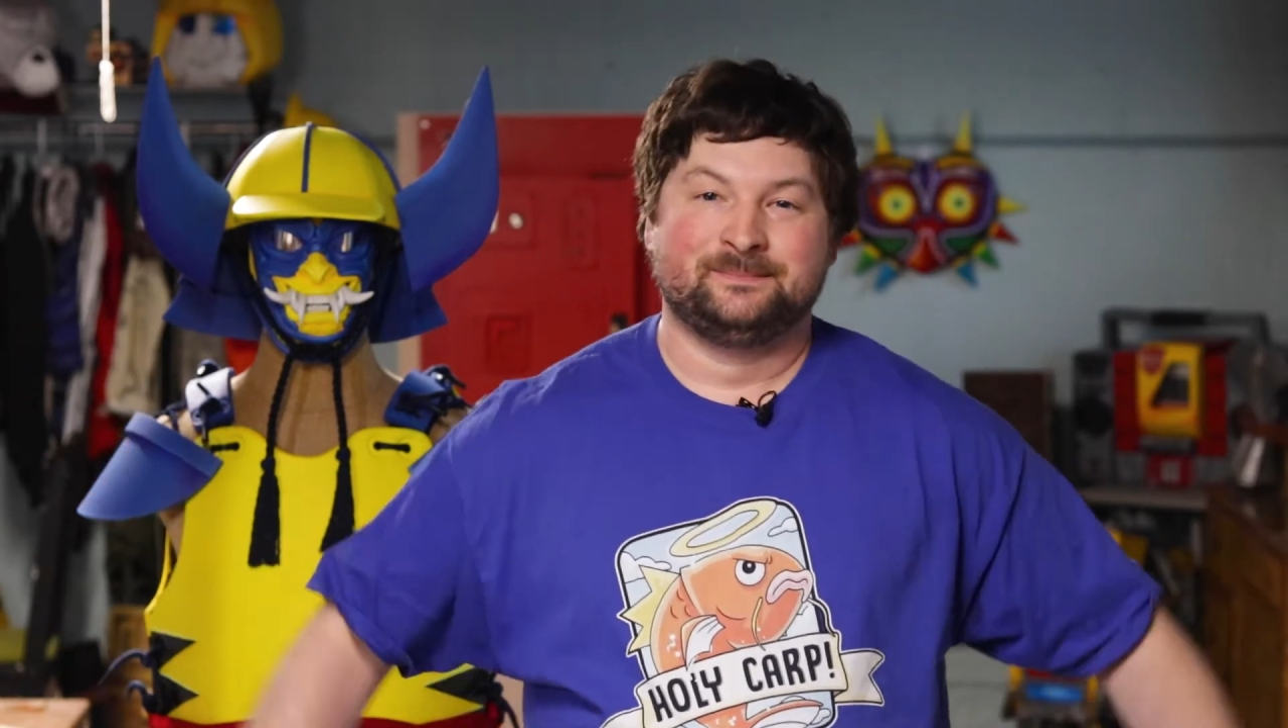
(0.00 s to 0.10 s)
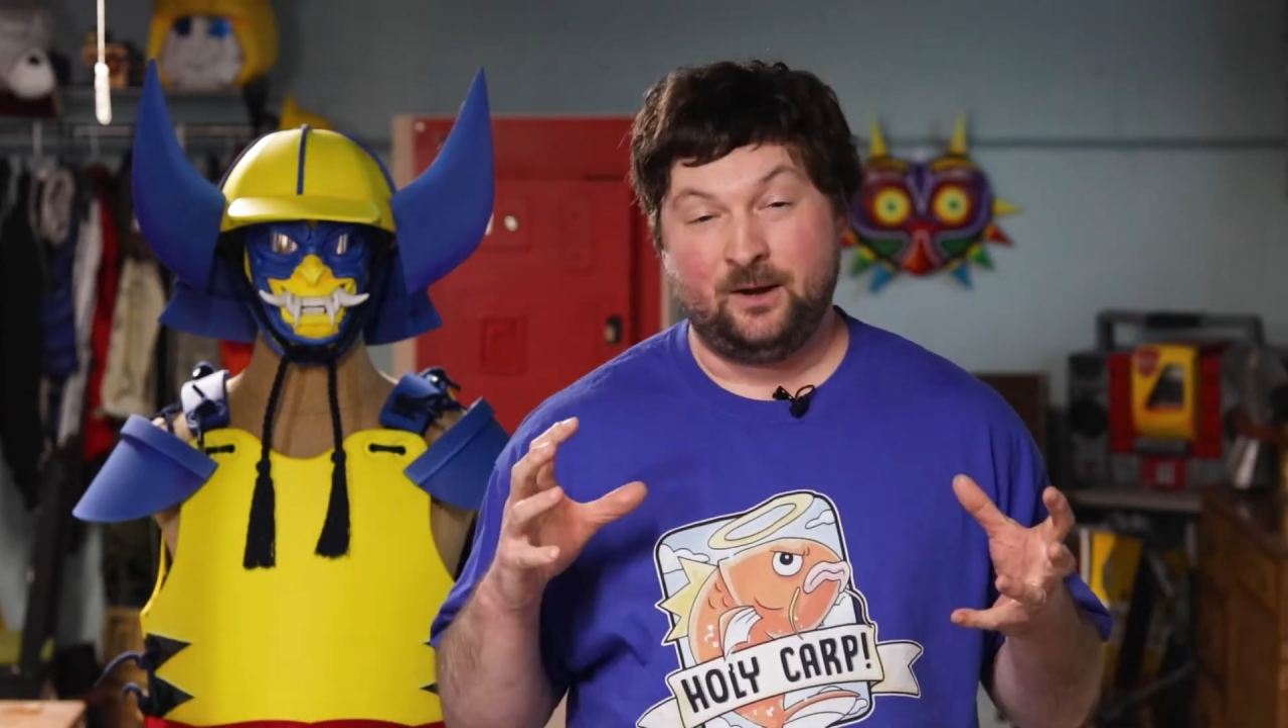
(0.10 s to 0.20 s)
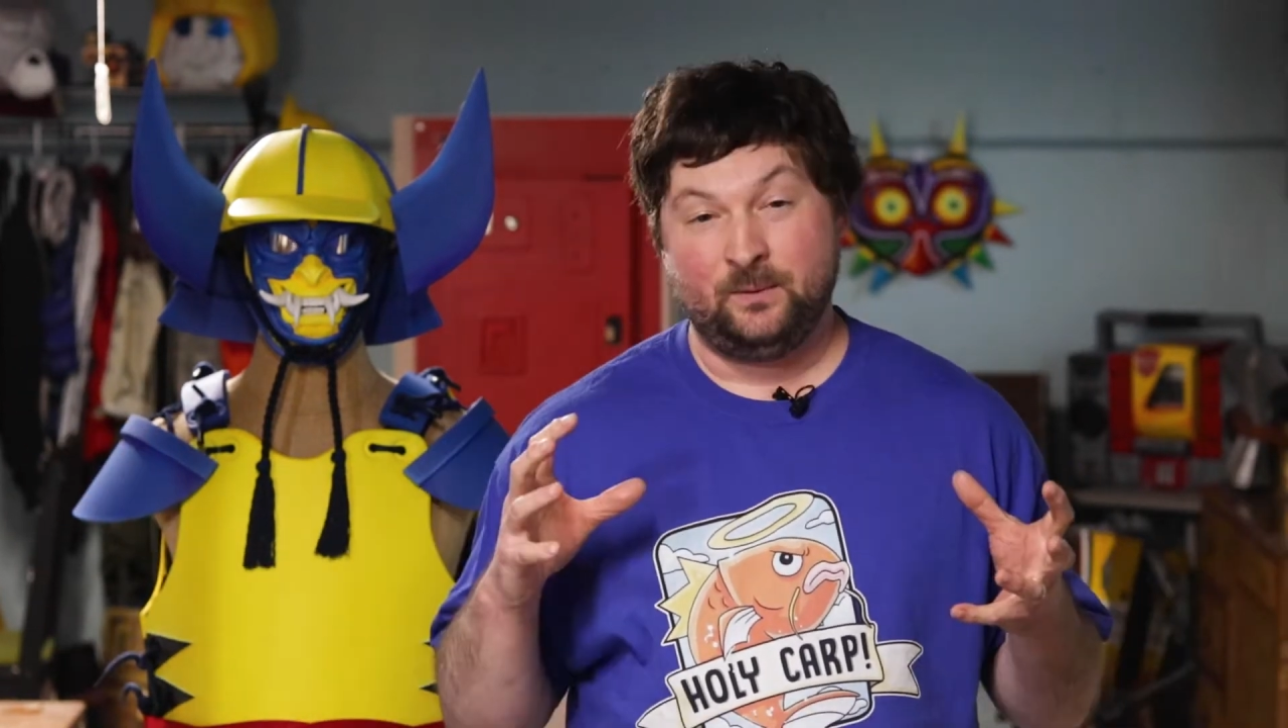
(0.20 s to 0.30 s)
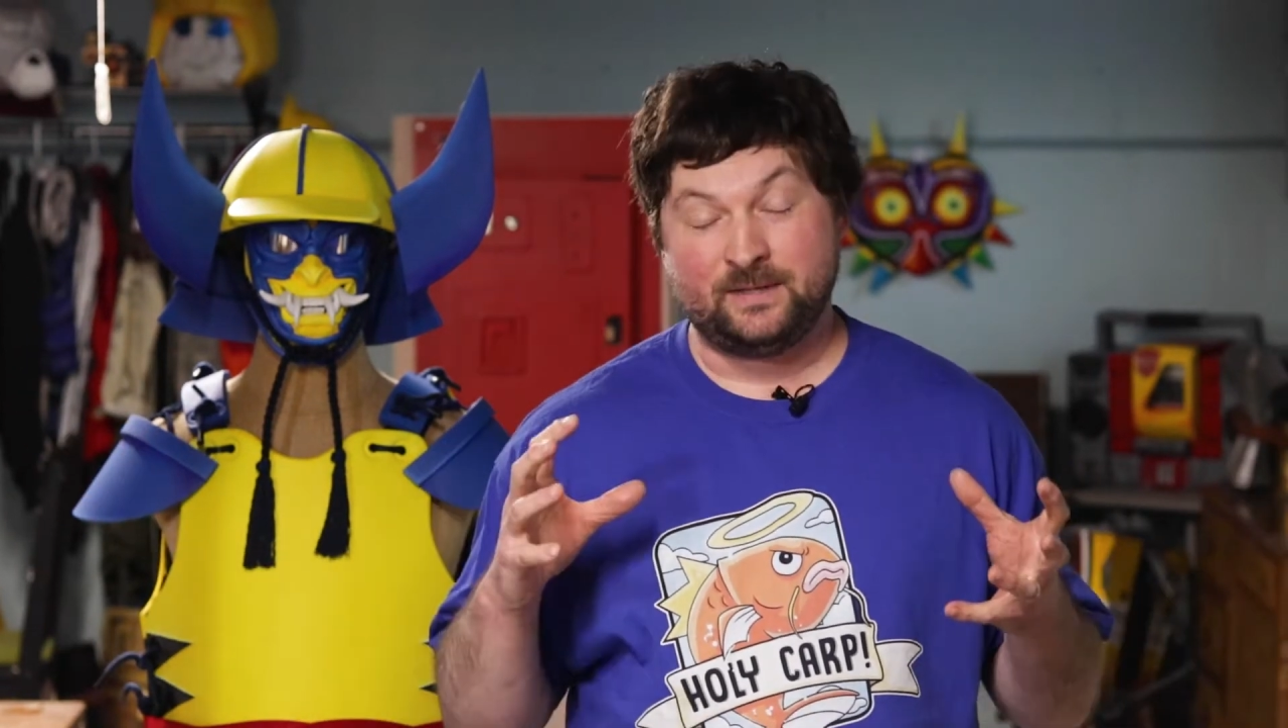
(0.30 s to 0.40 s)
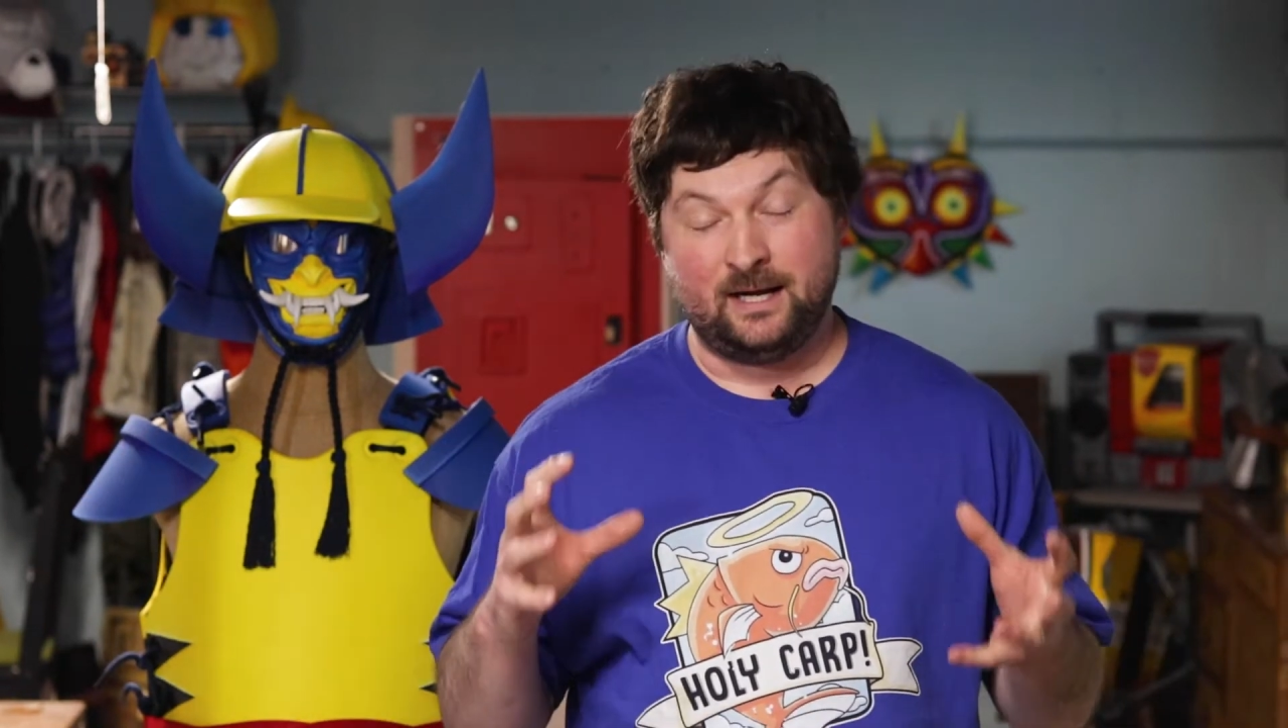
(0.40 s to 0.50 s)

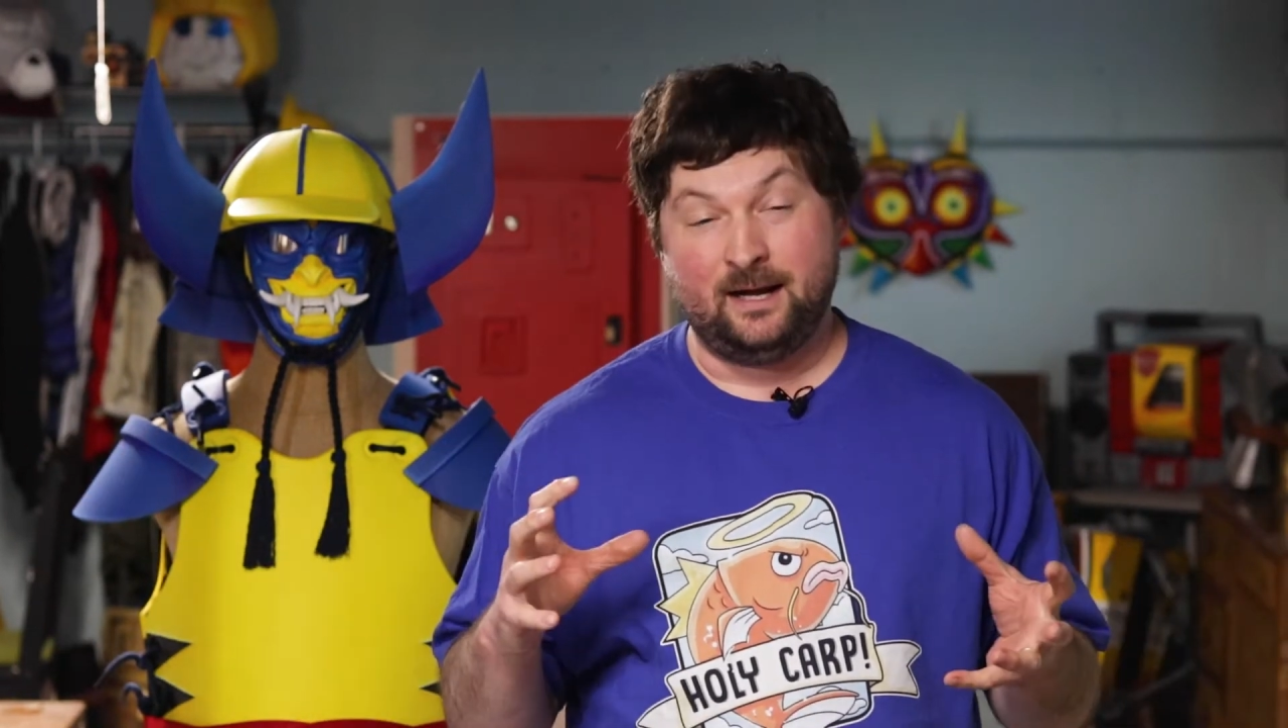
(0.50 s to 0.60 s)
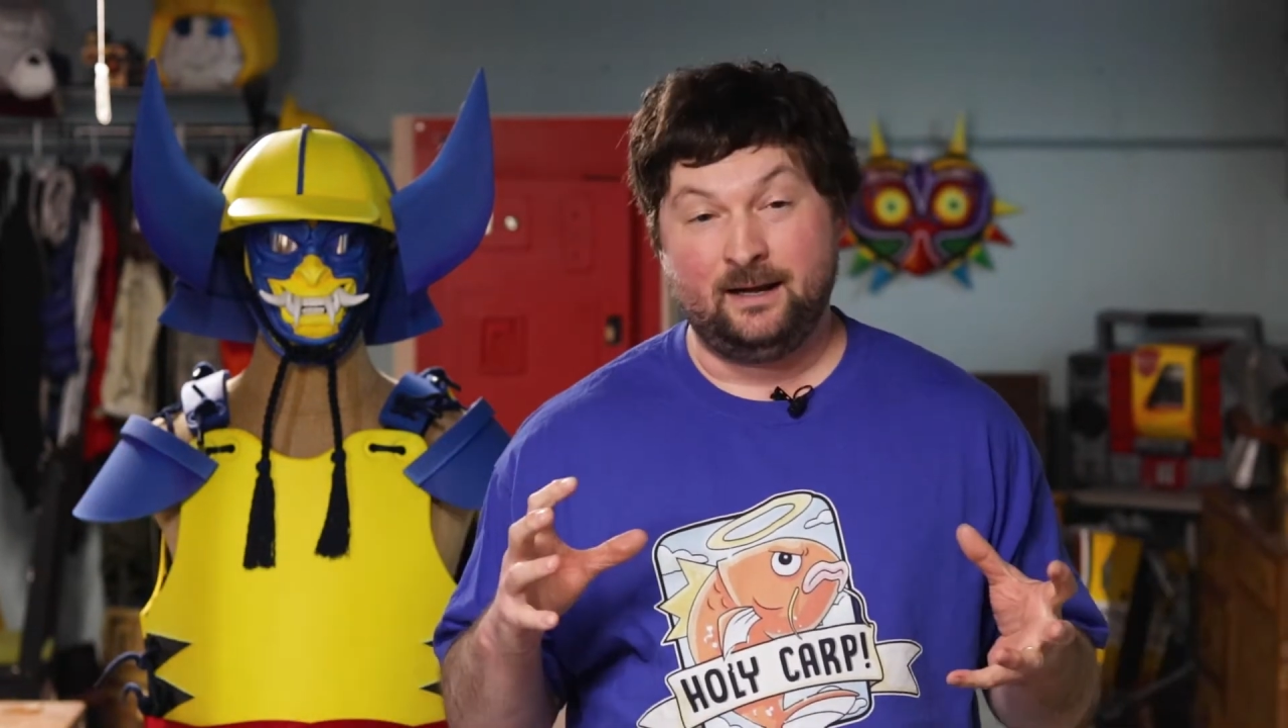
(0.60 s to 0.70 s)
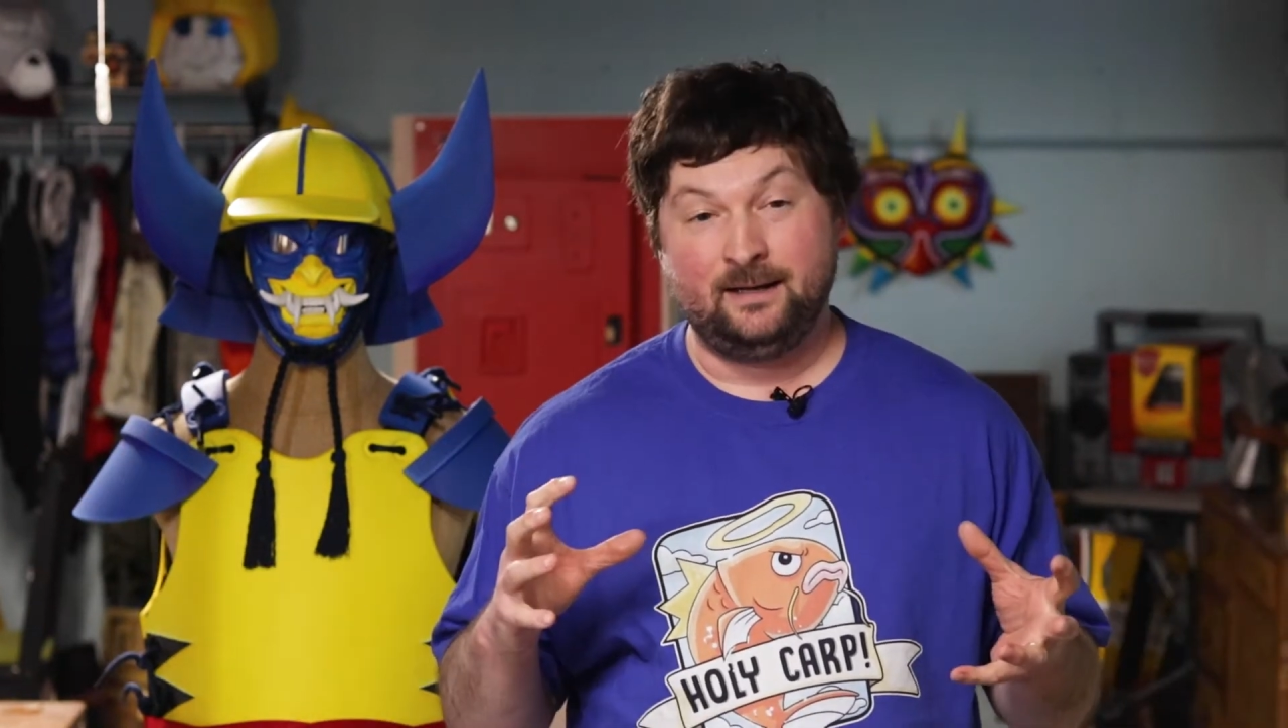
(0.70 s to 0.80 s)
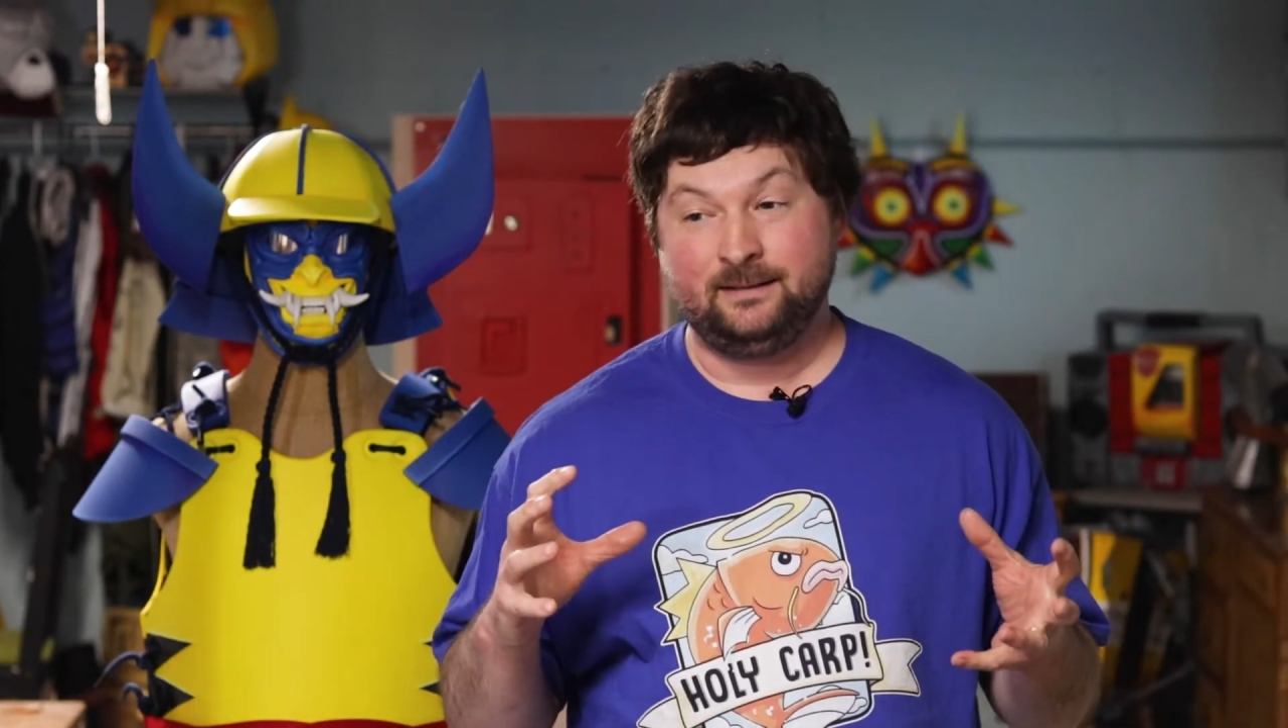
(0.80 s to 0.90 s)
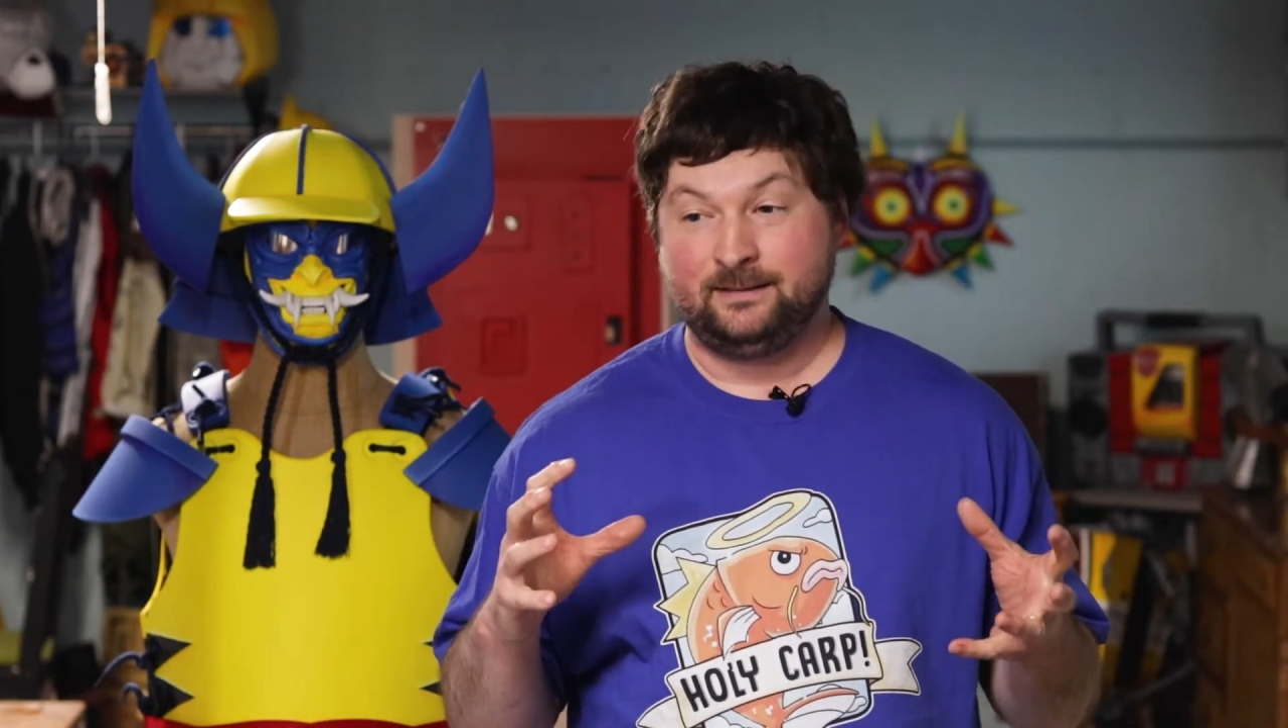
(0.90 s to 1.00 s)
I was
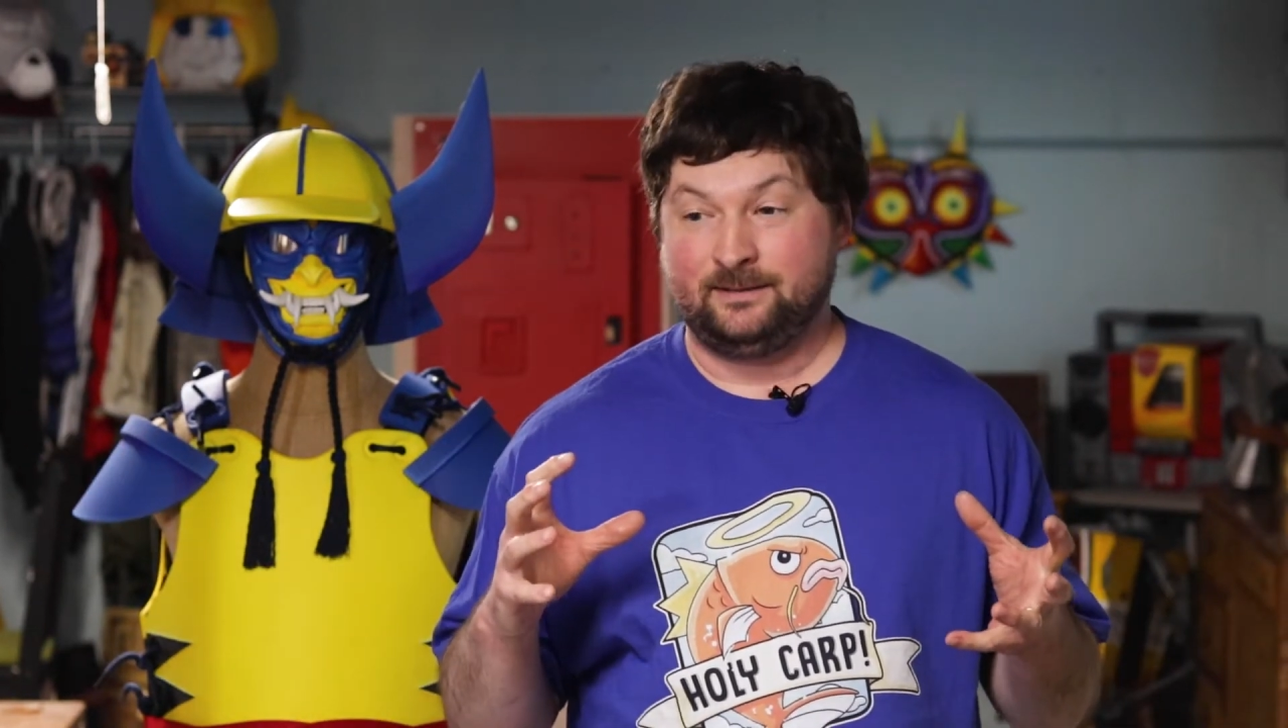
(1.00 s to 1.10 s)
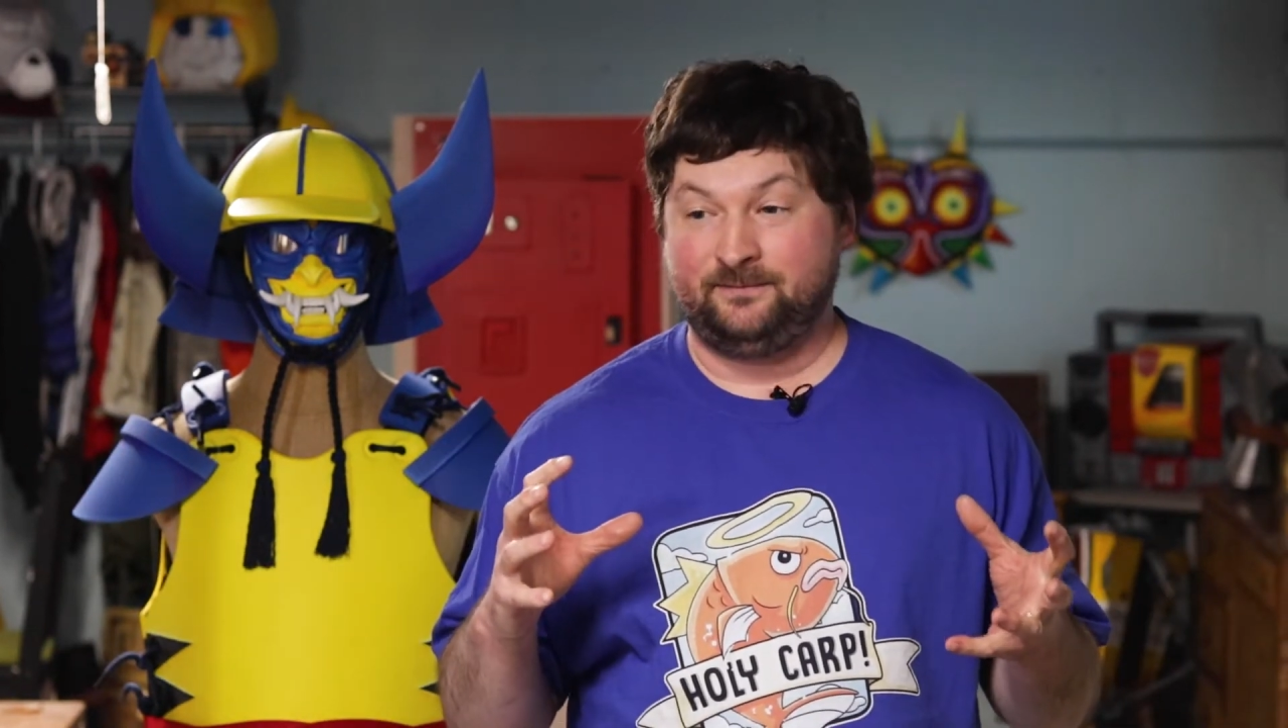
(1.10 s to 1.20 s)
on